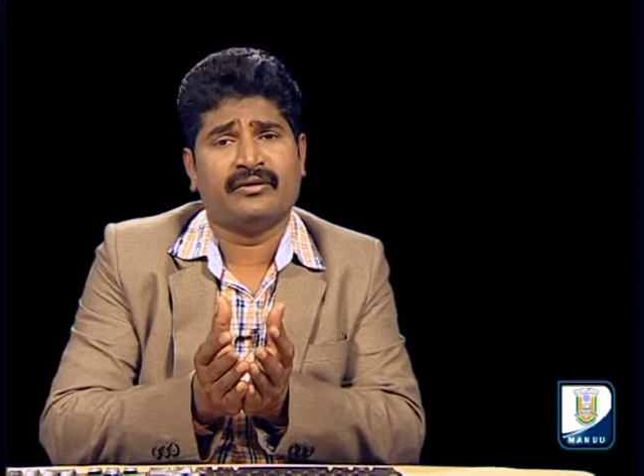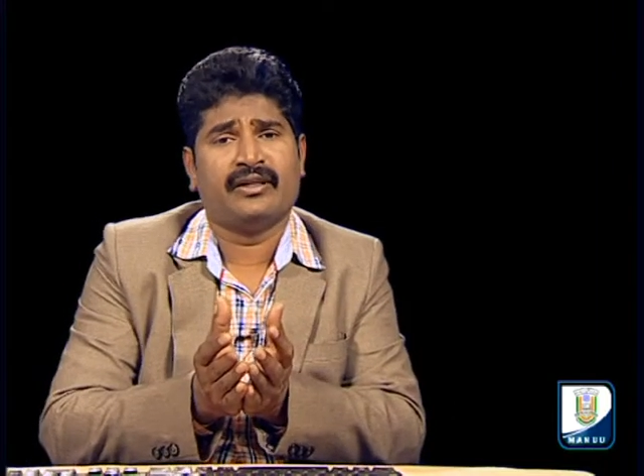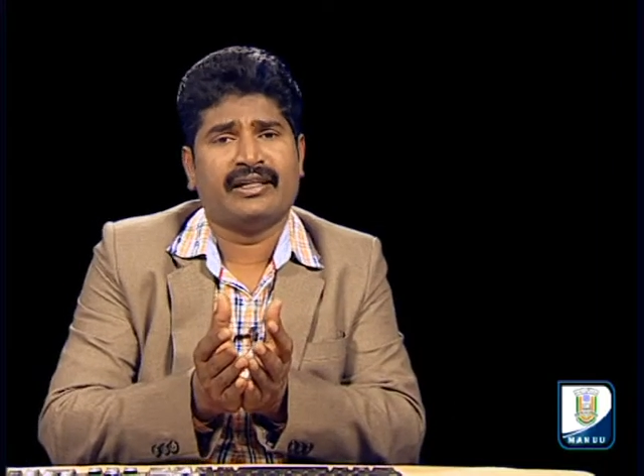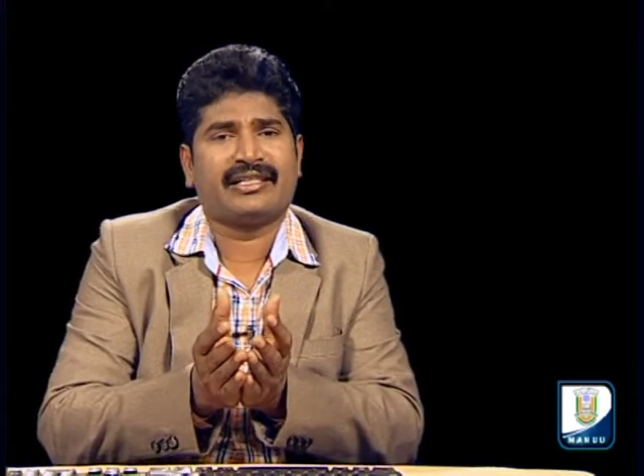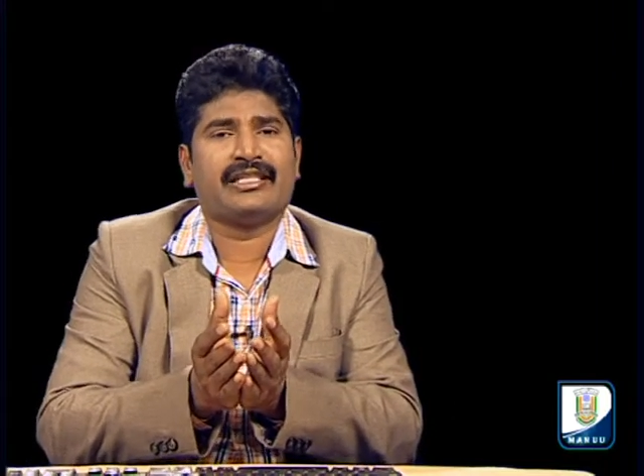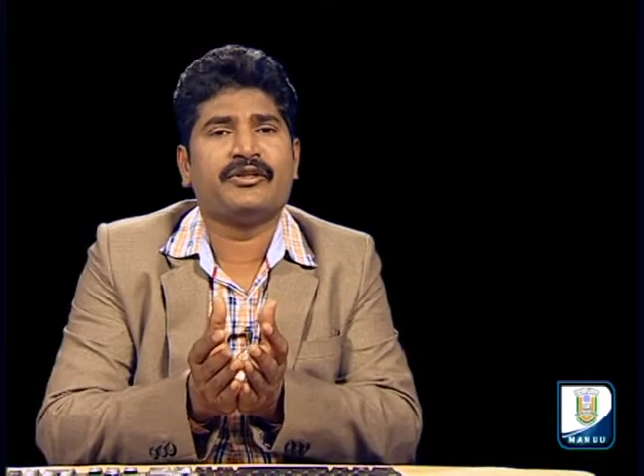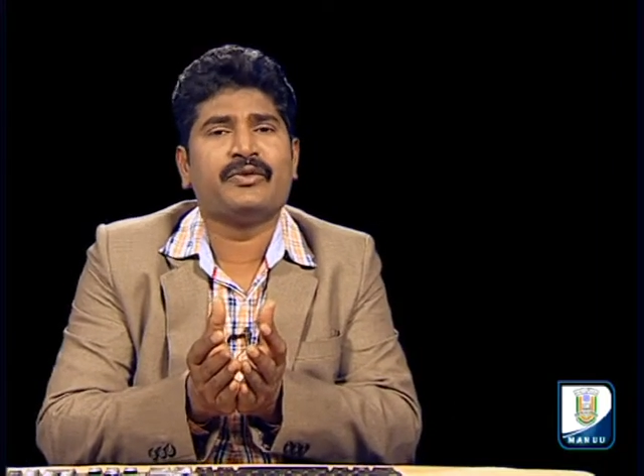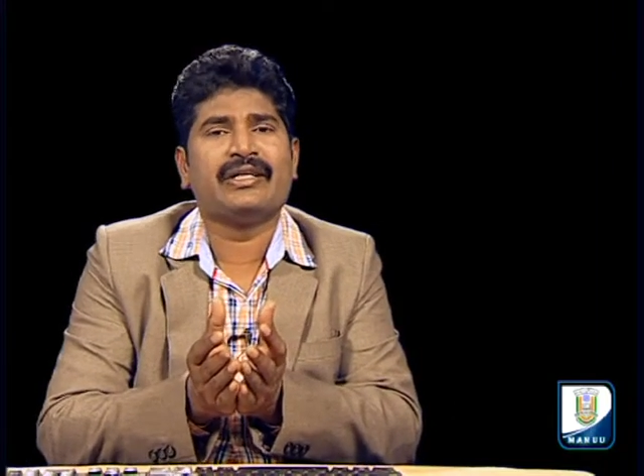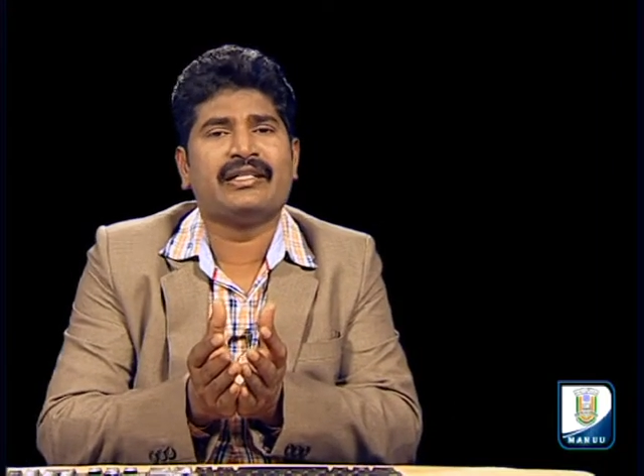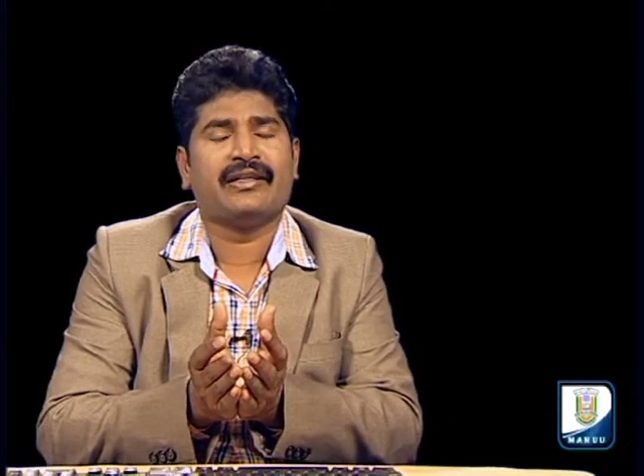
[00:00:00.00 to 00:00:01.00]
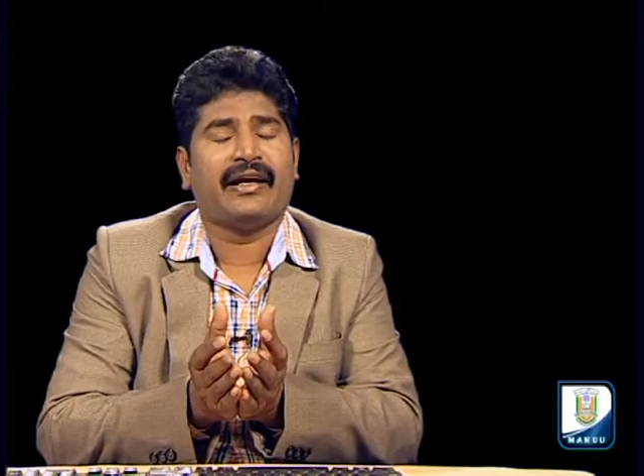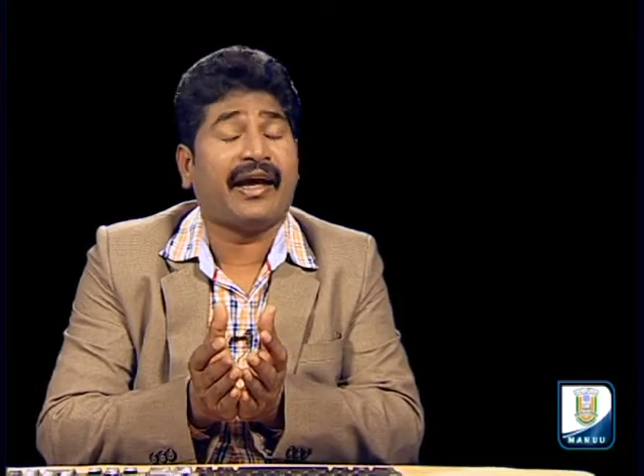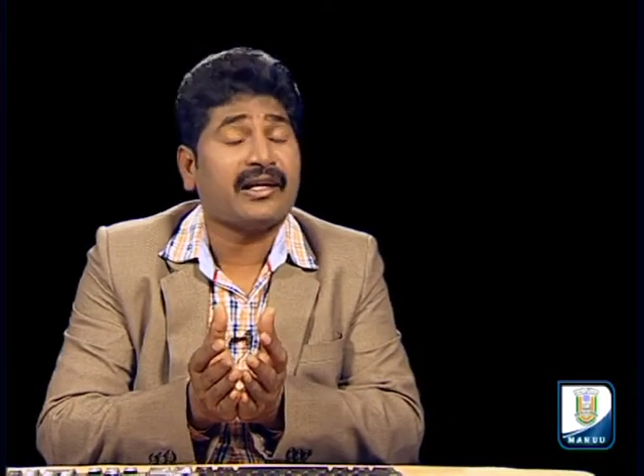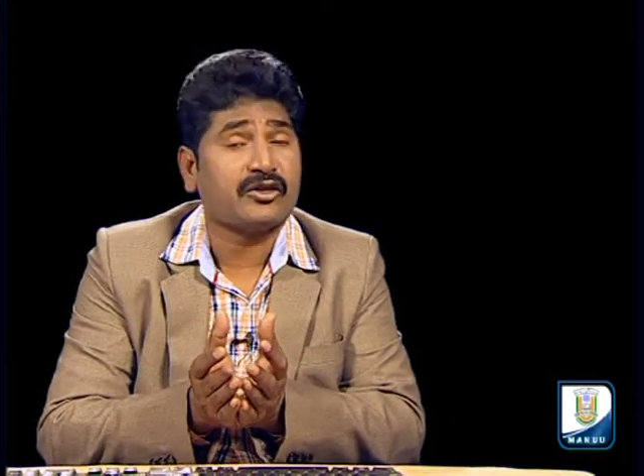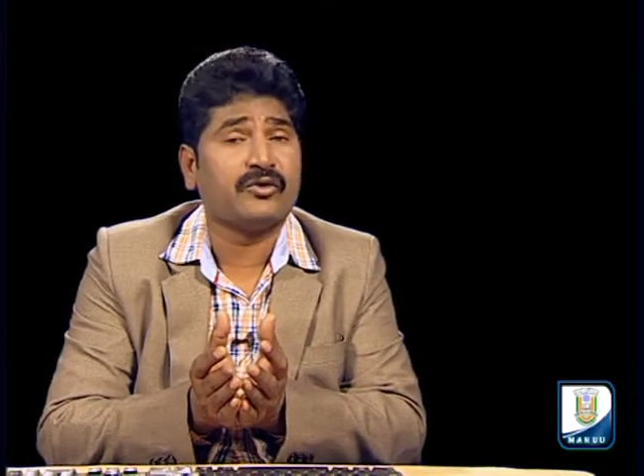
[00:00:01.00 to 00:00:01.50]
a student
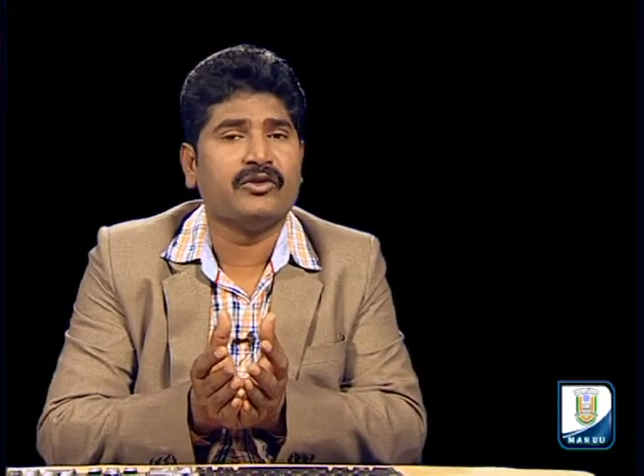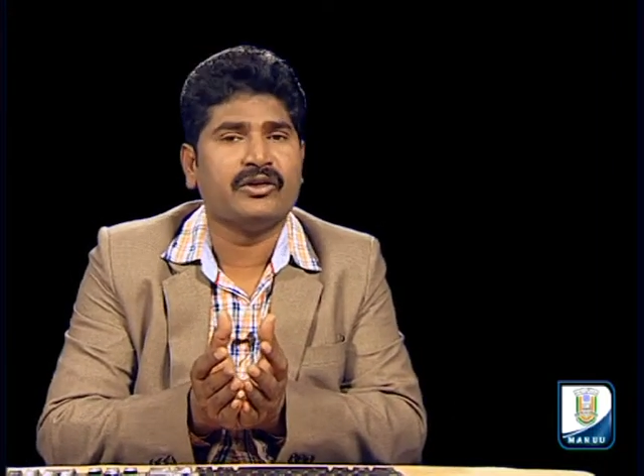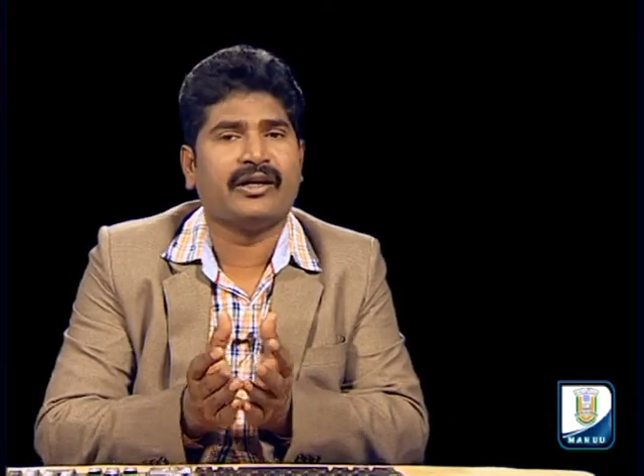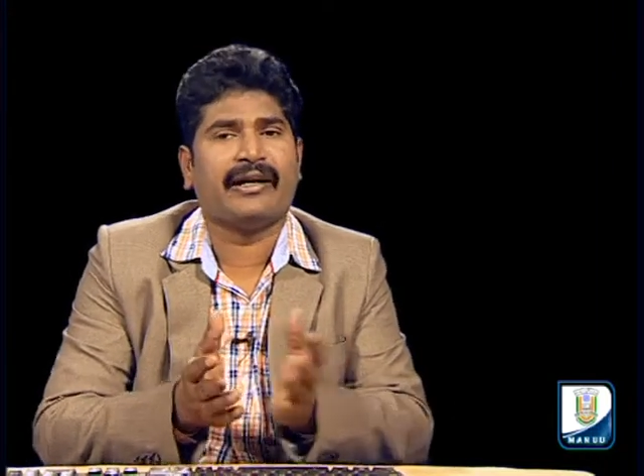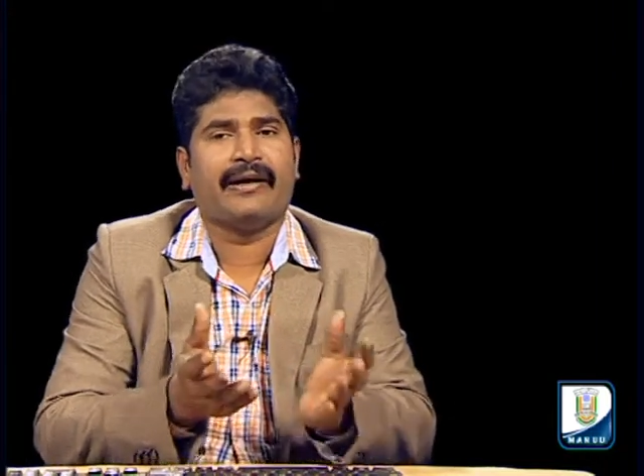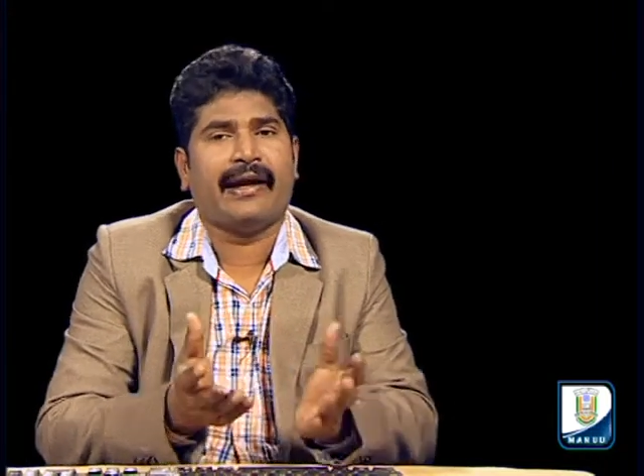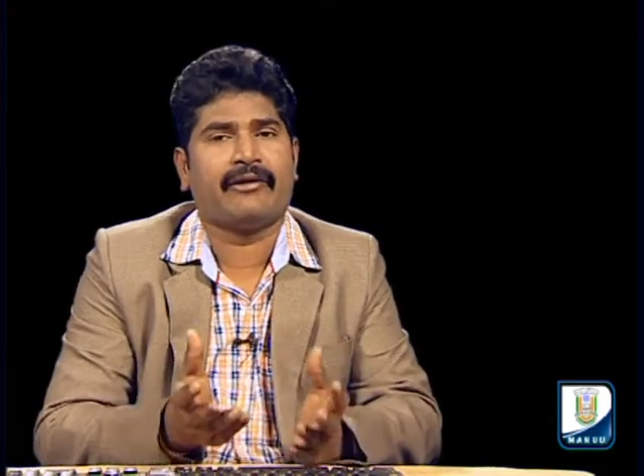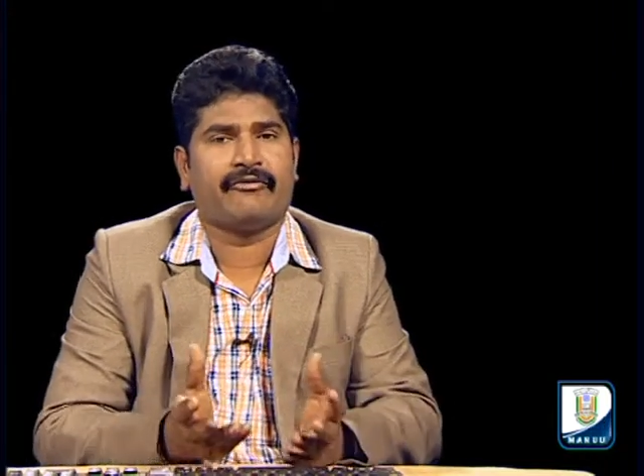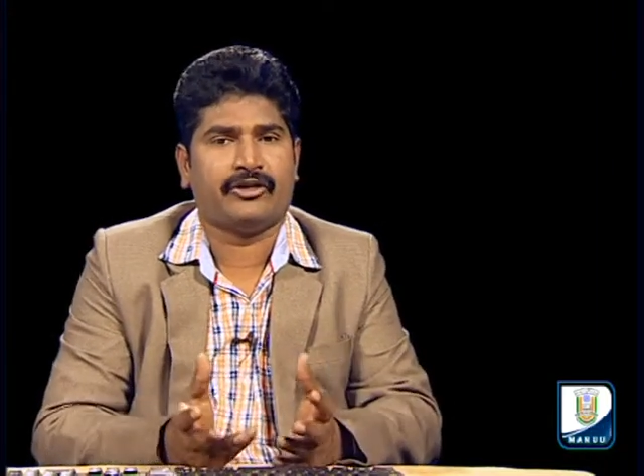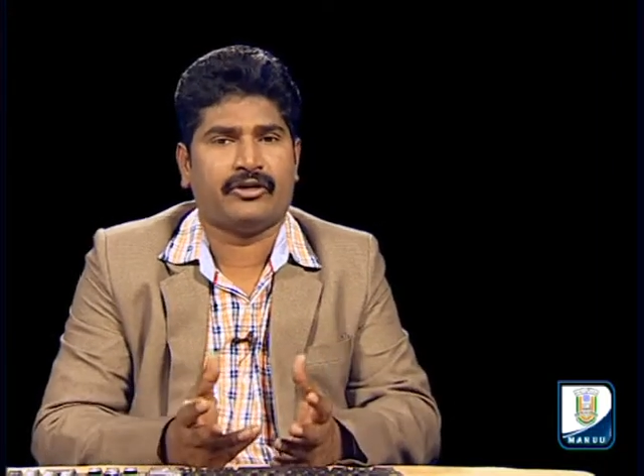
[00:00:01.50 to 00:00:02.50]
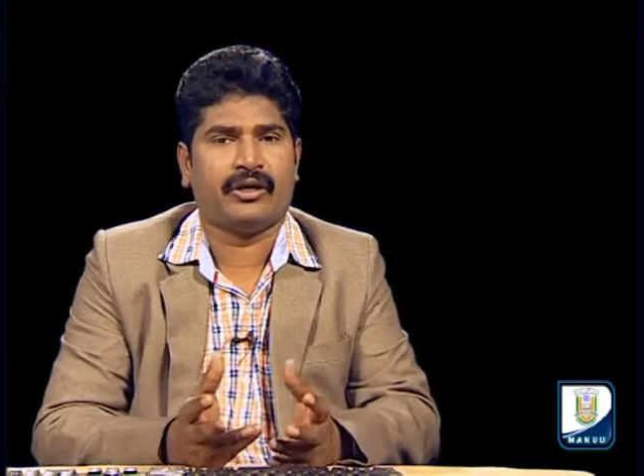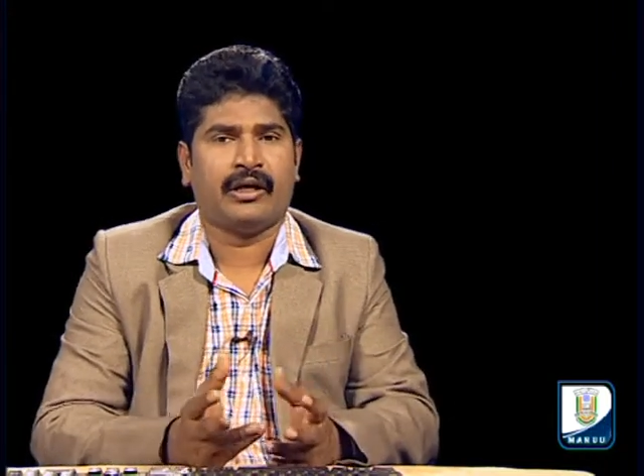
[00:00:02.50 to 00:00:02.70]
has to work on a language.